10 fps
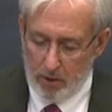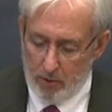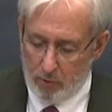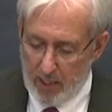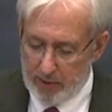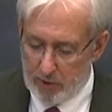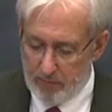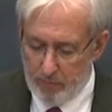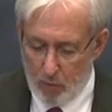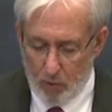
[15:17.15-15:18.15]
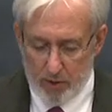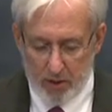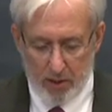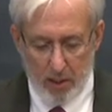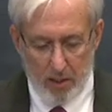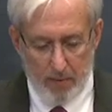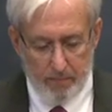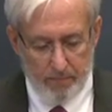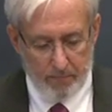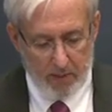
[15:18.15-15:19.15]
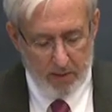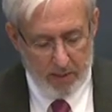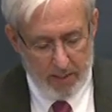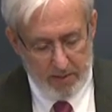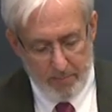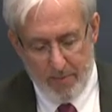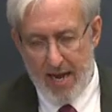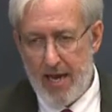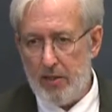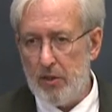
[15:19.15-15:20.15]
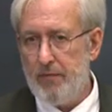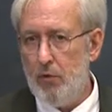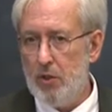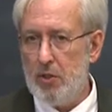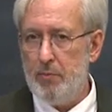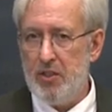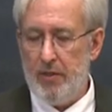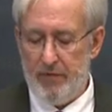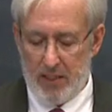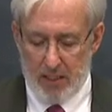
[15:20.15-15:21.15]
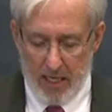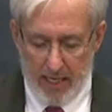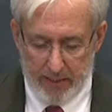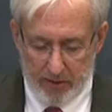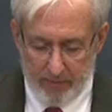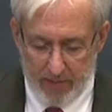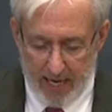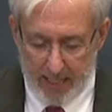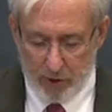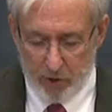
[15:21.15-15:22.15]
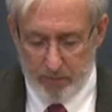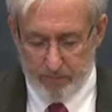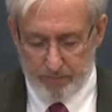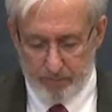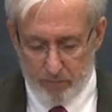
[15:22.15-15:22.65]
threats of more to come, demands for specific kinds of action.